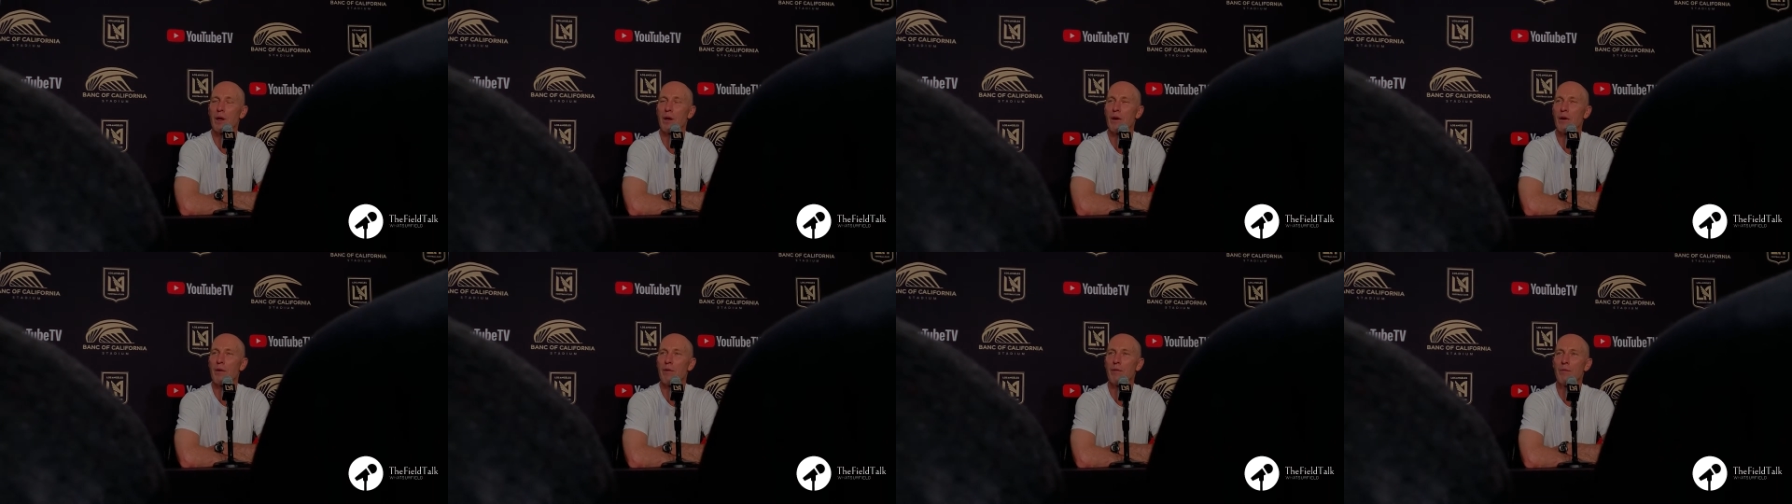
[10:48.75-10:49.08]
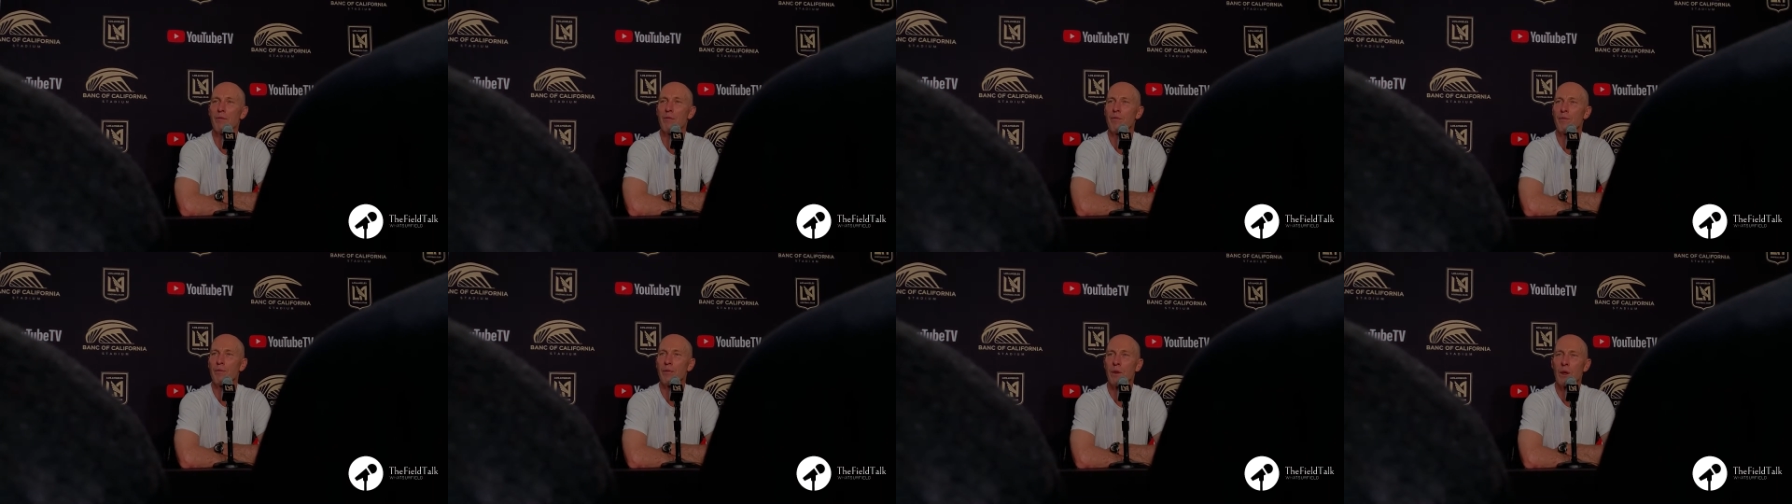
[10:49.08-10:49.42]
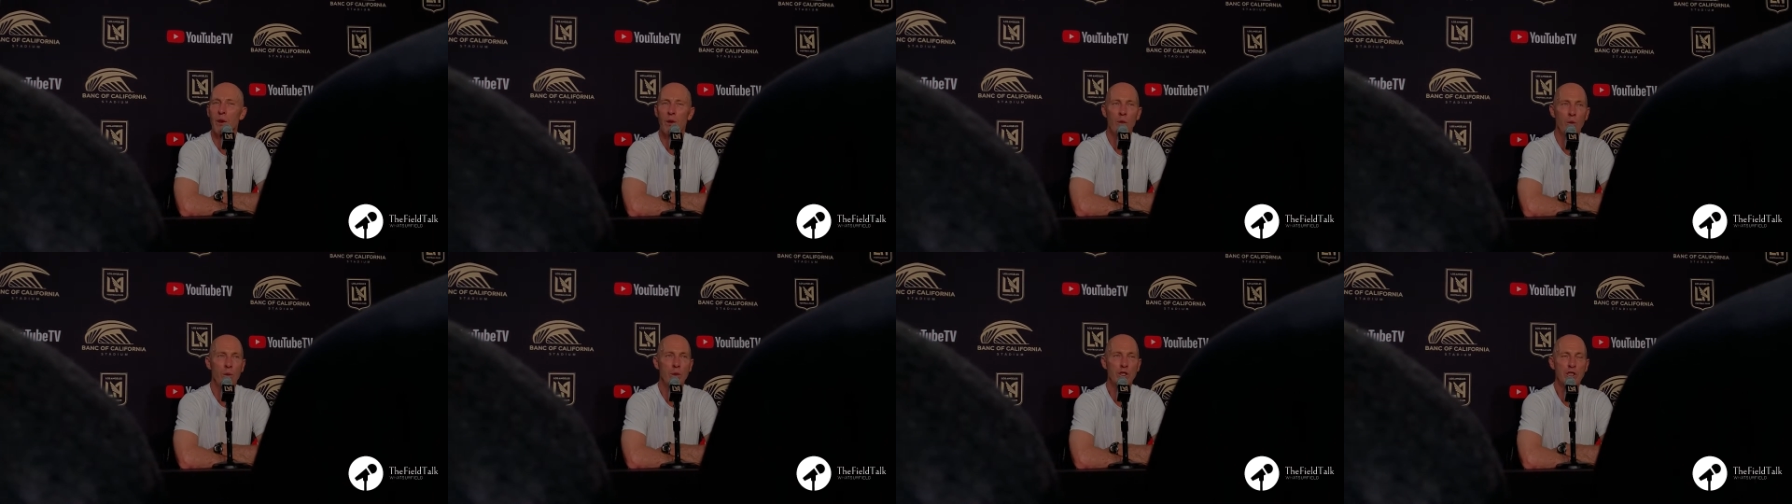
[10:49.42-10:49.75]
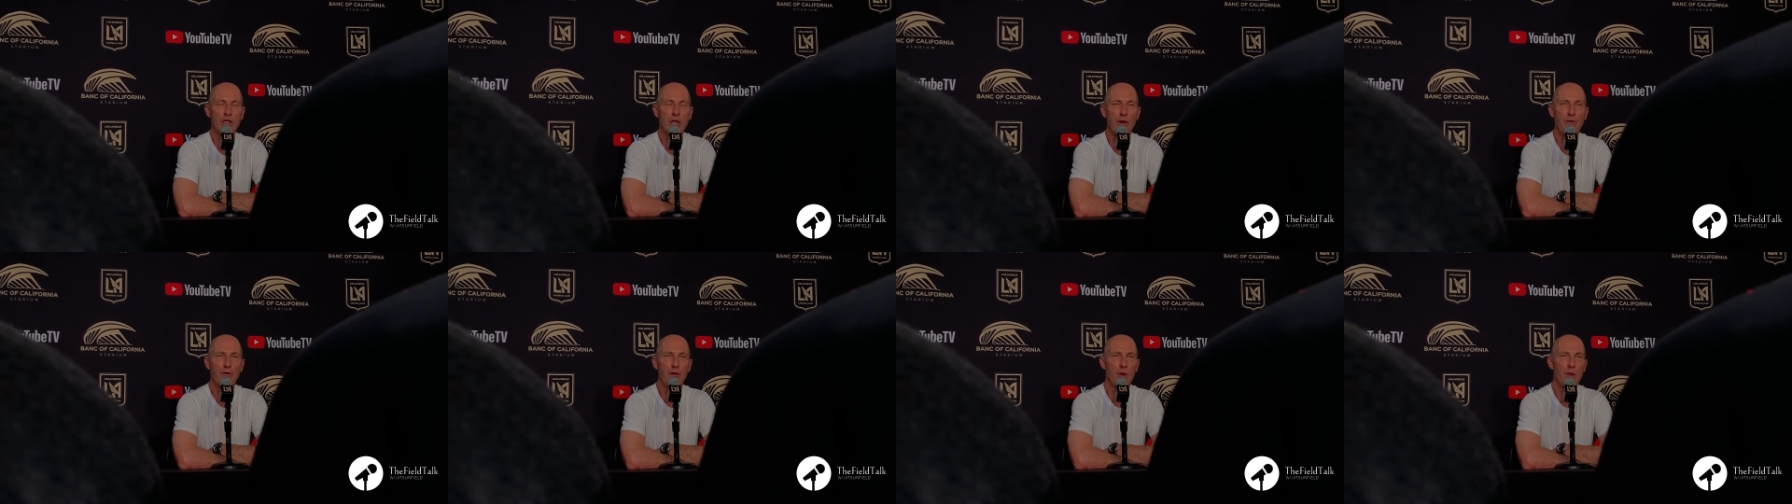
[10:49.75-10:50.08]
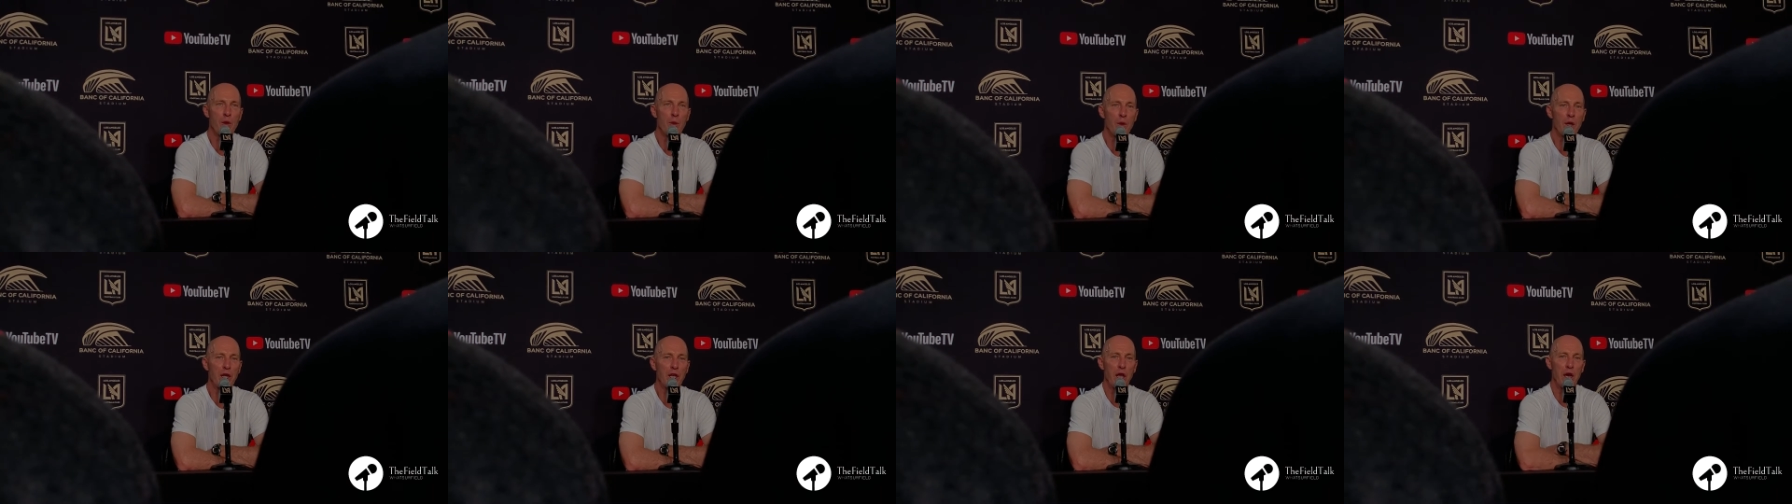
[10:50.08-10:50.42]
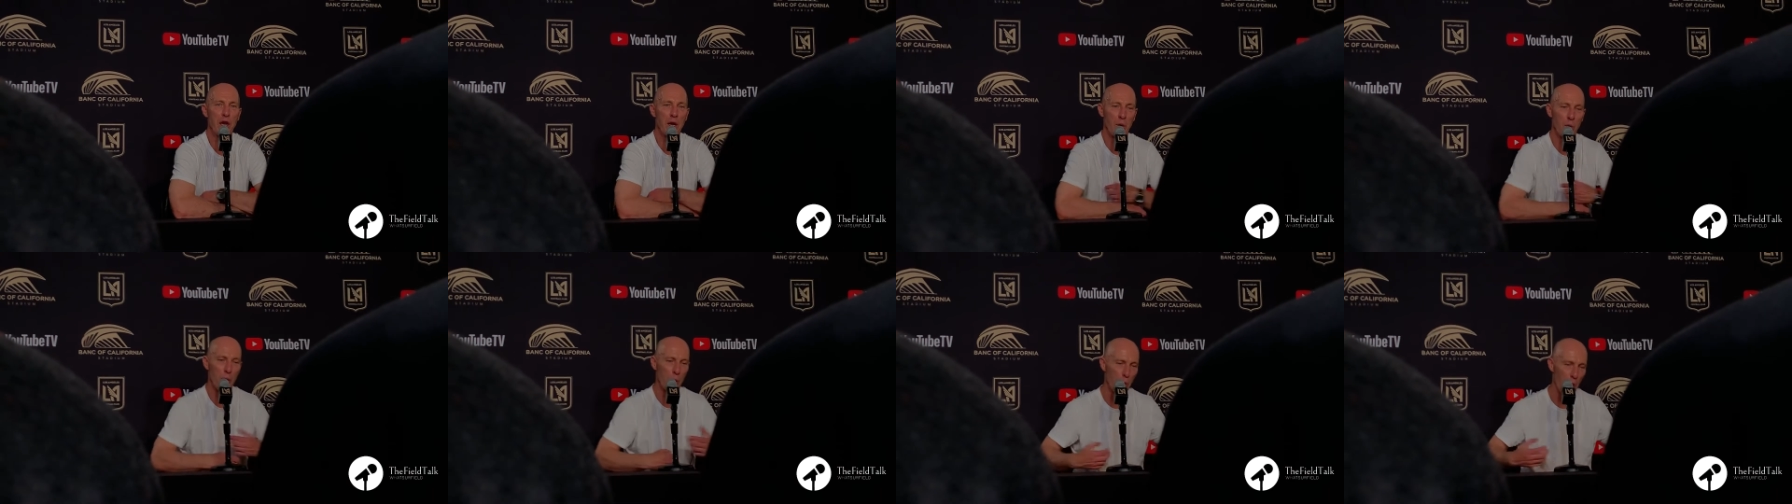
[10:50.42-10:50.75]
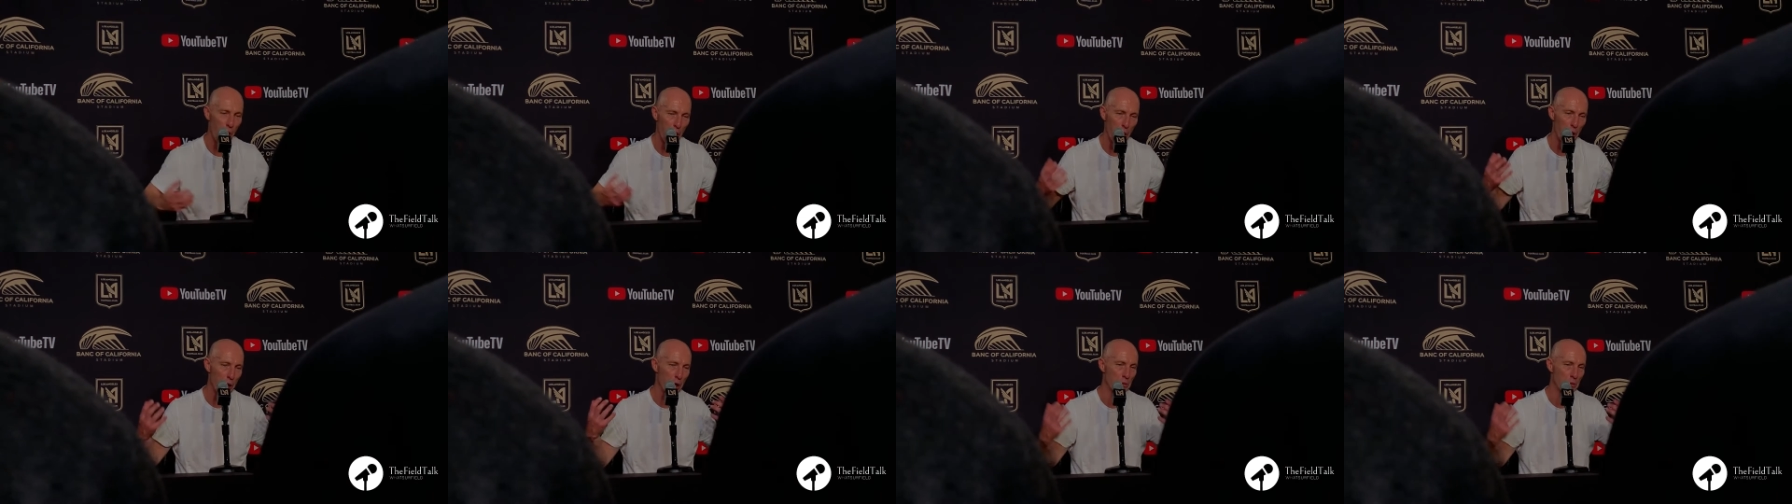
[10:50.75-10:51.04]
and we said from the beginning we want